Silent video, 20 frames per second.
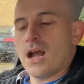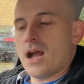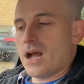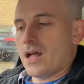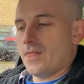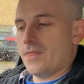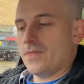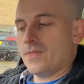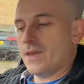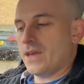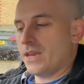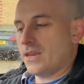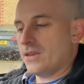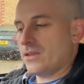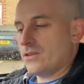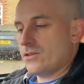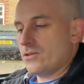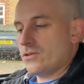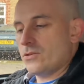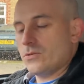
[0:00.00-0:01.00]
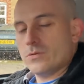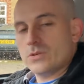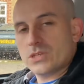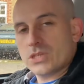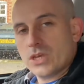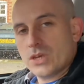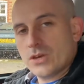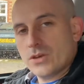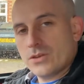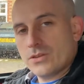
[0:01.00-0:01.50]
and then you would
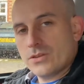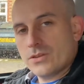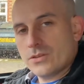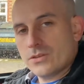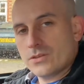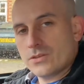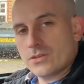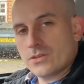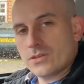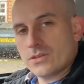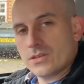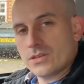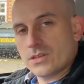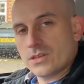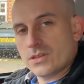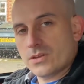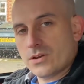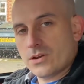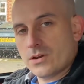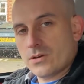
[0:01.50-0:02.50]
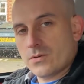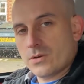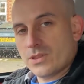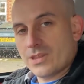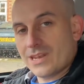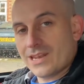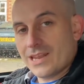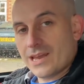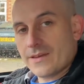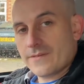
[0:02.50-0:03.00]
turn the dial on
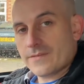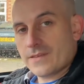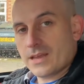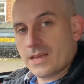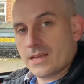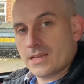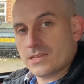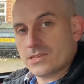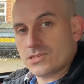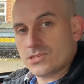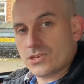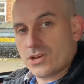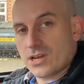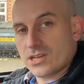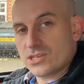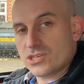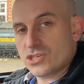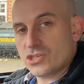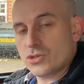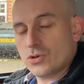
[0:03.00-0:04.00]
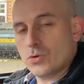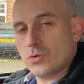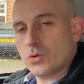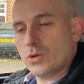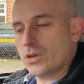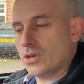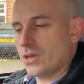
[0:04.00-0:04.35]
the left hand side stalk